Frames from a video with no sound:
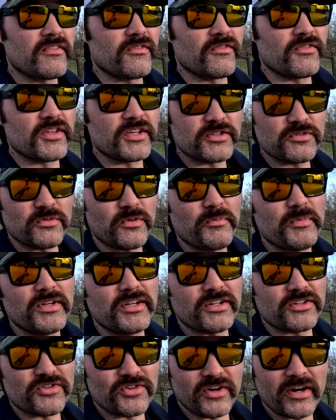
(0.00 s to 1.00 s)
this will
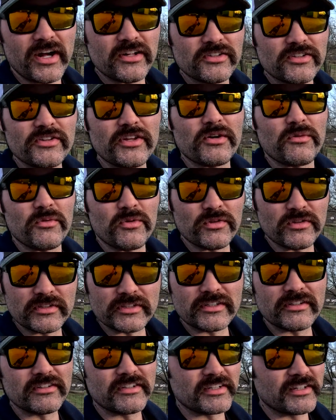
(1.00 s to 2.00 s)
be a trailer that will
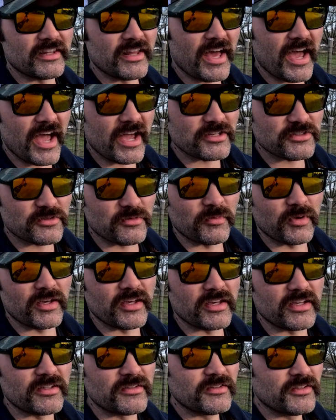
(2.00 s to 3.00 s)
literally last
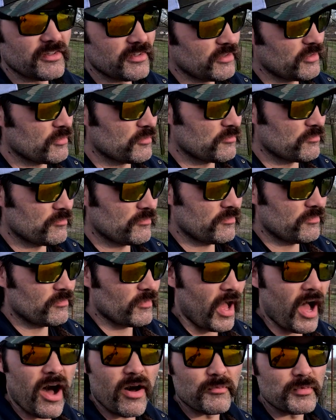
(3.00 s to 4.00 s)
me
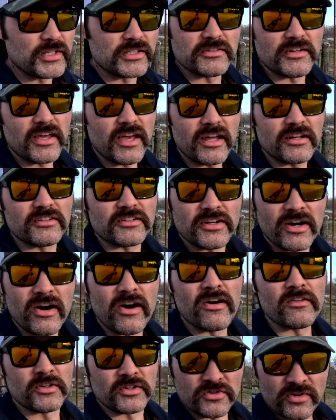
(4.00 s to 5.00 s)
I'll be dead and
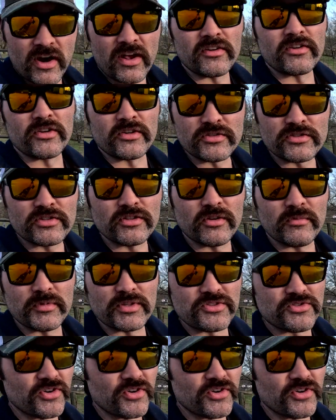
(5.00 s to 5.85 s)
gone. The trailer will still be